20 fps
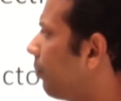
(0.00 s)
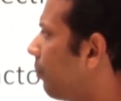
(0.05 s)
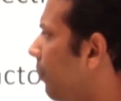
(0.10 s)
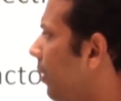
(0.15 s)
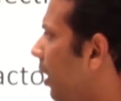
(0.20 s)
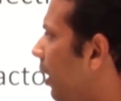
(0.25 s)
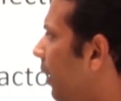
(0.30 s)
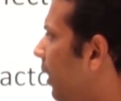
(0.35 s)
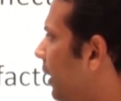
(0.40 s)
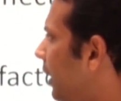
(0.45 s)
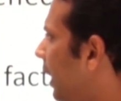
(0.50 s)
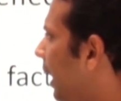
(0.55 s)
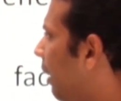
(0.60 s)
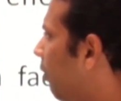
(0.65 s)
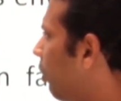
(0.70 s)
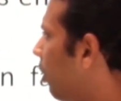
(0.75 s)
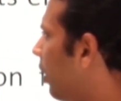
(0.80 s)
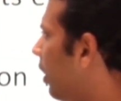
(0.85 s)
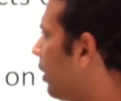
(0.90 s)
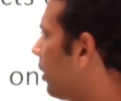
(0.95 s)
reaching out
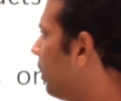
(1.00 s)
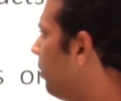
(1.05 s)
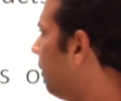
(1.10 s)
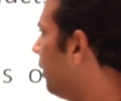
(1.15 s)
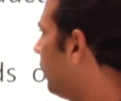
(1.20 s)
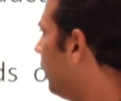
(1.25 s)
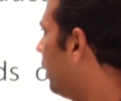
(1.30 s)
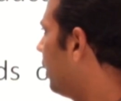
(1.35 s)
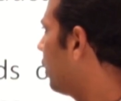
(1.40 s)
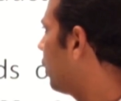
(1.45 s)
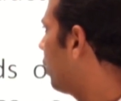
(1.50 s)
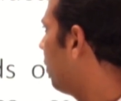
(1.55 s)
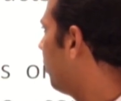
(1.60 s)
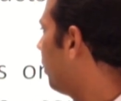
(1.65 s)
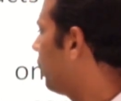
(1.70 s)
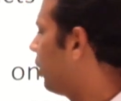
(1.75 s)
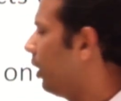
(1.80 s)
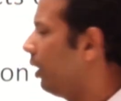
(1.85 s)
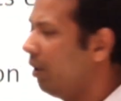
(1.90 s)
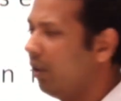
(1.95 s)
to customers and
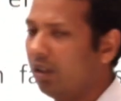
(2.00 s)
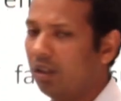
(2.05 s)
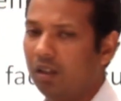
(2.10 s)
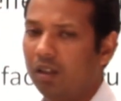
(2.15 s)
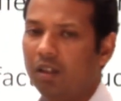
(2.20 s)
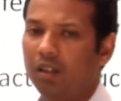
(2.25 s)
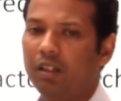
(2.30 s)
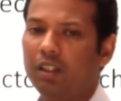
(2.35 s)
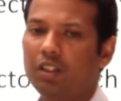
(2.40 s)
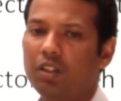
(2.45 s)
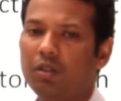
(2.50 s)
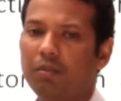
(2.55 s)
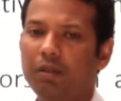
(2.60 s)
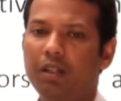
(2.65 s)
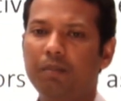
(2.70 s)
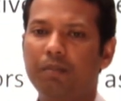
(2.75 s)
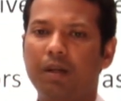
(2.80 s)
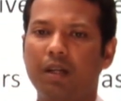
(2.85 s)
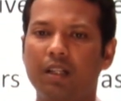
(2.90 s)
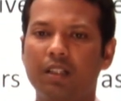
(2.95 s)

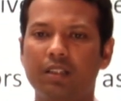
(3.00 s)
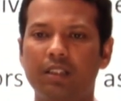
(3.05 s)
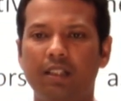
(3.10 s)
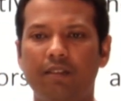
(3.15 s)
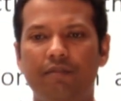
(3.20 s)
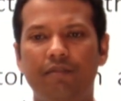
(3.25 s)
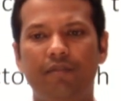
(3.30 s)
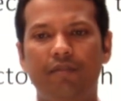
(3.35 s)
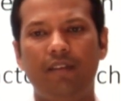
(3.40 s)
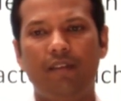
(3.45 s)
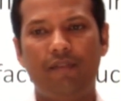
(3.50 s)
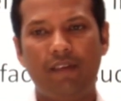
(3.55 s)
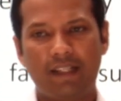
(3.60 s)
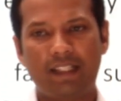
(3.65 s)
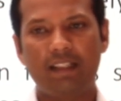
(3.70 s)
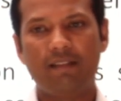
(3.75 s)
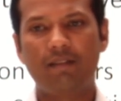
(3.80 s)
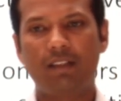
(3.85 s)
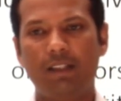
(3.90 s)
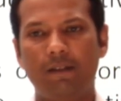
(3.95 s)
distributing products
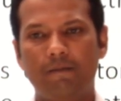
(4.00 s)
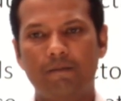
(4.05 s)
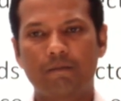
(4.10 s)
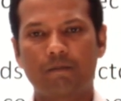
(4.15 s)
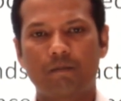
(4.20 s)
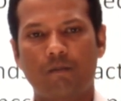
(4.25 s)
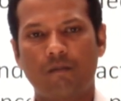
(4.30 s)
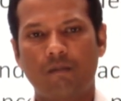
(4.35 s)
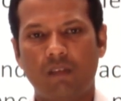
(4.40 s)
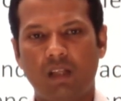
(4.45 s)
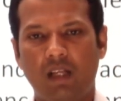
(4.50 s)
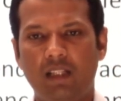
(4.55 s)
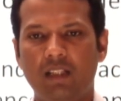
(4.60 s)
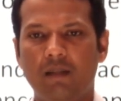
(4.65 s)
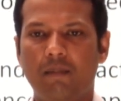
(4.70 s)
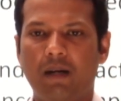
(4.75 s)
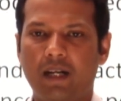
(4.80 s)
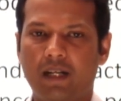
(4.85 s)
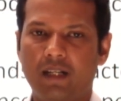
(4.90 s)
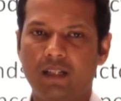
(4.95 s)
effectively in the
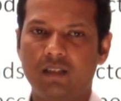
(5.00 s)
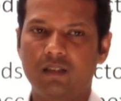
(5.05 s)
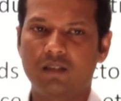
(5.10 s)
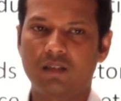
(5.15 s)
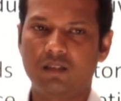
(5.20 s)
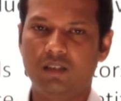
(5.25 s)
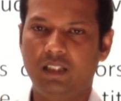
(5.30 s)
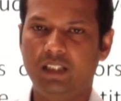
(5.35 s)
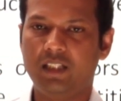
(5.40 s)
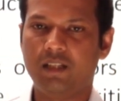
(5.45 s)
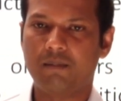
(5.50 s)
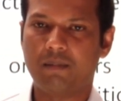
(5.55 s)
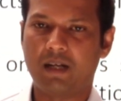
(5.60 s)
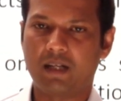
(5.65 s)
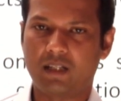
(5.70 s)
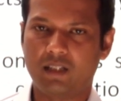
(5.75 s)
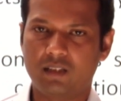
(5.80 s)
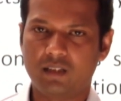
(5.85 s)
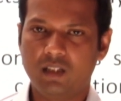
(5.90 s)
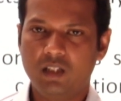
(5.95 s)

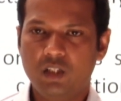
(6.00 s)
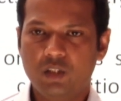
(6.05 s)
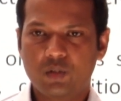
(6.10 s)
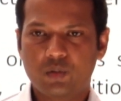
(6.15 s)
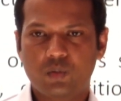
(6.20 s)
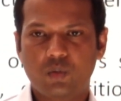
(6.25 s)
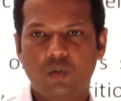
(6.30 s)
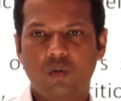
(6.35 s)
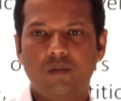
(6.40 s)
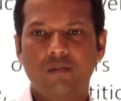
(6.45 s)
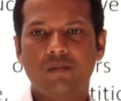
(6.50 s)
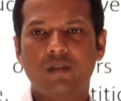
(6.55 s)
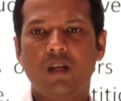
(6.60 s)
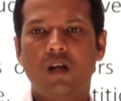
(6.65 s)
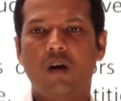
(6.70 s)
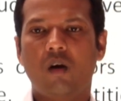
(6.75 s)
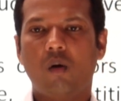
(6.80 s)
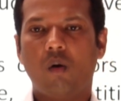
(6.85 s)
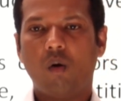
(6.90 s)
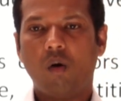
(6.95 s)
market. So
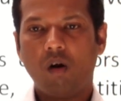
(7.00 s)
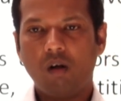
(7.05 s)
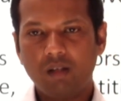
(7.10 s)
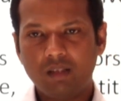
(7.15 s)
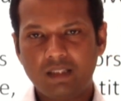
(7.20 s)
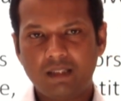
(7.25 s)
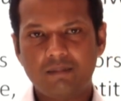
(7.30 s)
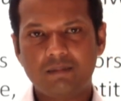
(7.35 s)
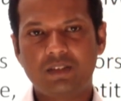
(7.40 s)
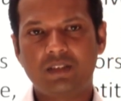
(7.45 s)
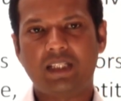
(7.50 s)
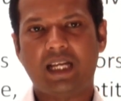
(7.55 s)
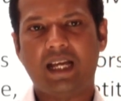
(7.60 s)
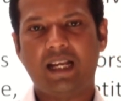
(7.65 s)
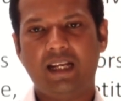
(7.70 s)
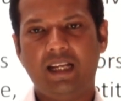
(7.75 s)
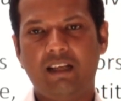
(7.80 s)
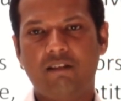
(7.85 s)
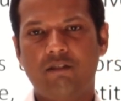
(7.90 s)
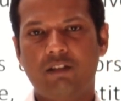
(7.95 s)
all the
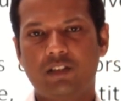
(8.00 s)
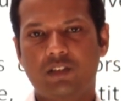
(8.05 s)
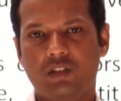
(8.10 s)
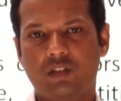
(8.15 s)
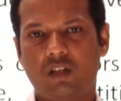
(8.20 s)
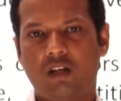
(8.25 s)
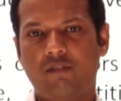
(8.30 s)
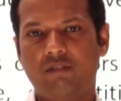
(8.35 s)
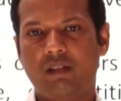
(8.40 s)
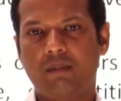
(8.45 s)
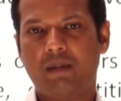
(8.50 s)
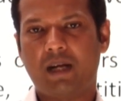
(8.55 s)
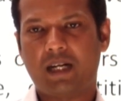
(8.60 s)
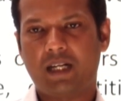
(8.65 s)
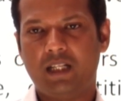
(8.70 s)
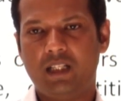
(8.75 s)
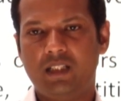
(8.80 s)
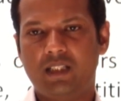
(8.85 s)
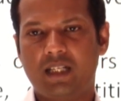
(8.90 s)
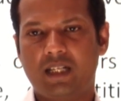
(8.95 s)
levels of the
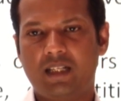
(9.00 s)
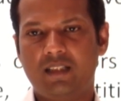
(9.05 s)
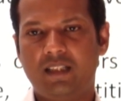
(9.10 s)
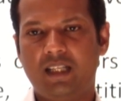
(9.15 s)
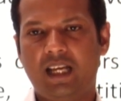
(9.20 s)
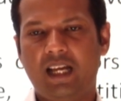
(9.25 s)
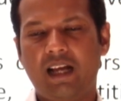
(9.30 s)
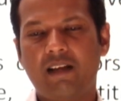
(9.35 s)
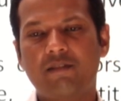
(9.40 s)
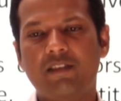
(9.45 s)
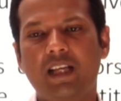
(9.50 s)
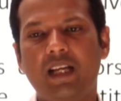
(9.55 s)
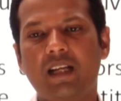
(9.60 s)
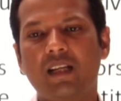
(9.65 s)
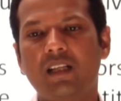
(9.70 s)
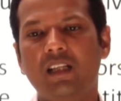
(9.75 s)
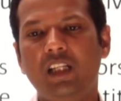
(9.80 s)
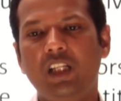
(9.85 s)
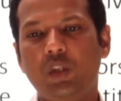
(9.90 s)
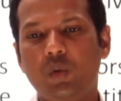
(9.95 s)
marketing channel, they have their
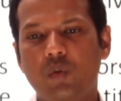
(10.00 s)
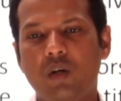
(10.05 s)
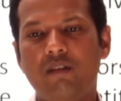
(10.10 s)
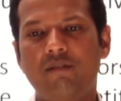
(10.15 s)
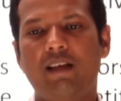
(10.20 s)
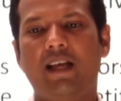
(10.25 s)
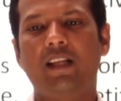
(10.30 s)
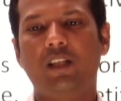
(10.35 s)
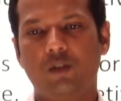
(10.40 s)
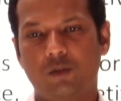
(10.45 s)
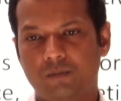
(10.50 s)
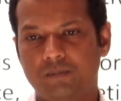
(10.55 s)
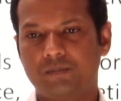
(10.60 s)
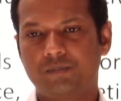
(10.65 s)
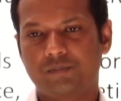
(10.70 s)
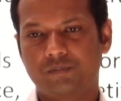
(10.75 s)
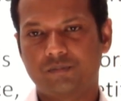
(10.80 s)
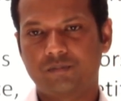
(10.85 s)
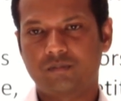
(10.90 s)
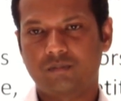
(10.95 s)
equal value.
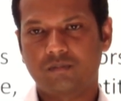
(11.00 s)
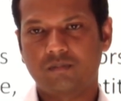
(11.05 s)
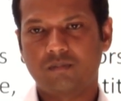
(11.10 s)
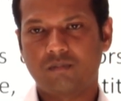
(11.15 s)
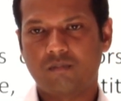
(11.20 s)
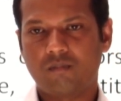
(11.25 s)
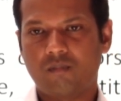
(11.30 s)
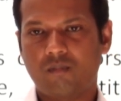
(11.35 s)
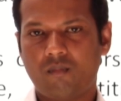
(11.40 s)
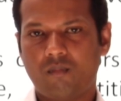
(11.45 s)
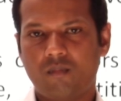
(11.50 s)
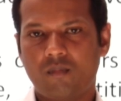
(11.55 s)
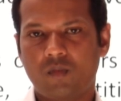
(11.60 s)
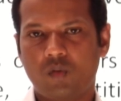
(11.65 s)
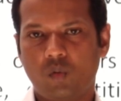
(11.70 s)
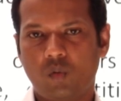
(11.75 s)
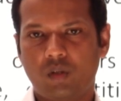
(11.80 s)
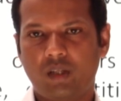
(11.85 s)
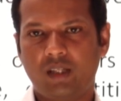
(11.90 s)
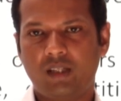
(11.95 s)

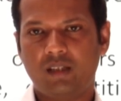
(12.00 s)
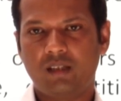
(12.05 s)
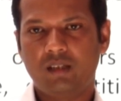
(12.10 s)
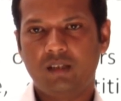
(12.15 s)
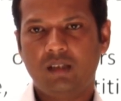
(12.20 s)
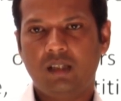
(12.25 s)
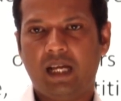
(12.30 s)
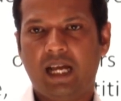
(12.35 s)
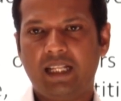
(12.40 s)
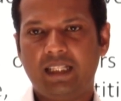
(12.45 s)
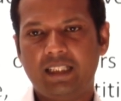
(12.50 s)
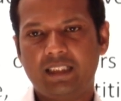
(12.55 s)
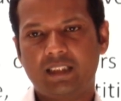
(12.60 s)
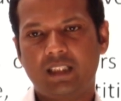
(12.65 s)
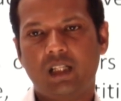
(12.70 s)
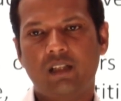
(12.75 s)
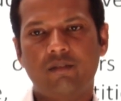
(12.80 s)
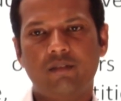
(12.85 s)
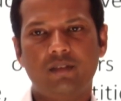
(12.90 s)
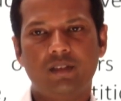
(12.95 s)
Okay, and they
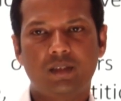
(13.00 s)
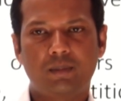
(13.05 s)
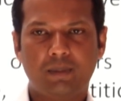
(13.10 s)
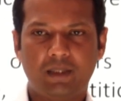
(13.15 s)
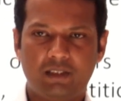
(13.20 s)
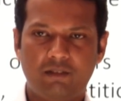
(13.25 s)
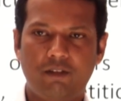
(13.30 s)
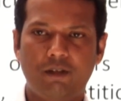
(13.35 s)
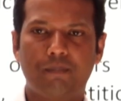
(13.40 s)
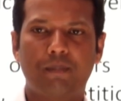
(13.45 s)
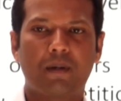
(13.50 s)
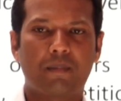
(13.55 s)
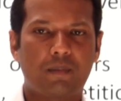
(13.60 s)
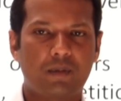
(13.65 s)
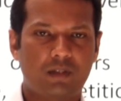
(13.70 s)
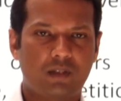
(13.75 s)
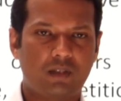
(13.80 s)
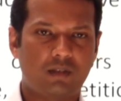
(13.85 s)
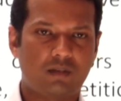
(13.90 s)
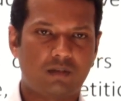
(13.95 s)
serve specific
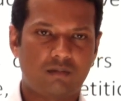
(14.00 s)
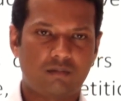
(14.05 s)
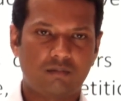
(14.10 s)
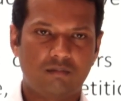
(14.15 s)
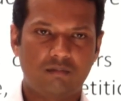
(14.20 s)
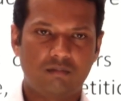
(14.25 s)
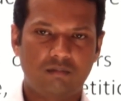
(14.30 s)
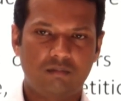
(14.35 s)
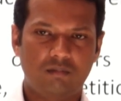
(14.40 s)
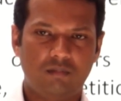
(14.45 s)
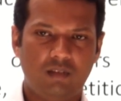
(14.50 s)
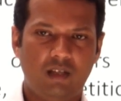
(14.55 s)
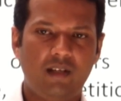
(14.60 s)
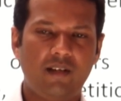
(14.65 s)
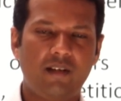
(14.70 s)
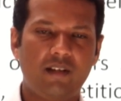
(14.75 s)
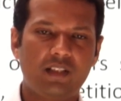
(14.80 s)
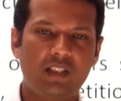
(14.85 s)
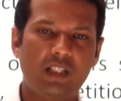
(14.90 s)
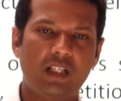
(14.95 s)
purposes in
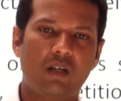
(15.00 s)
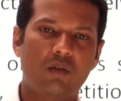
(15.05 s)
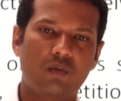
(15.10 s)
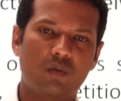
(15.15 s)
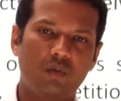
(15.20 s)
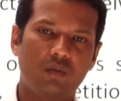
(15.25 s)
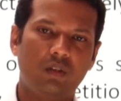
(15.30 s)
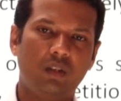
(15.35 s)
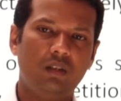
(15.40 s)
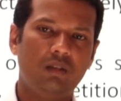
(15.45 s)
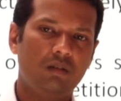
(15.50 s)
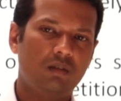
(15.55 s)
reaching out to the